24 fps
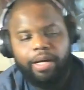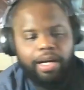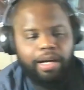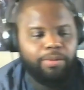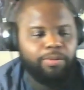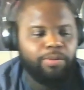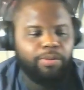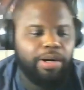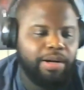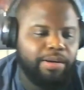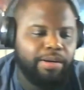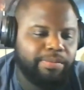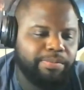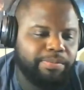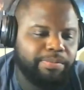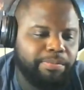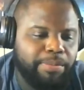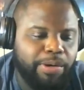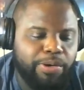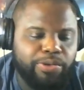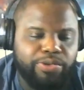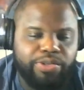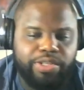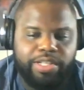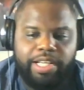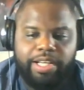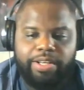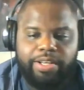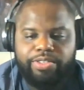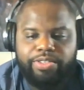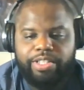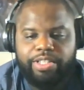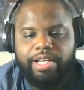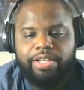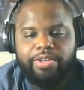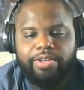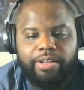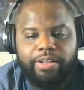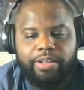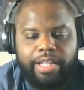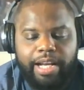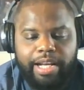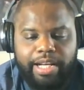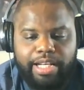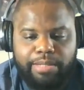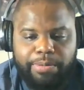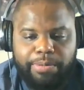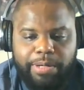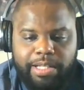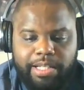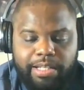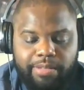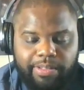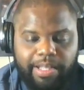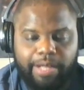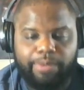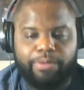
Uh, well, most D L Cs aren't that expensive.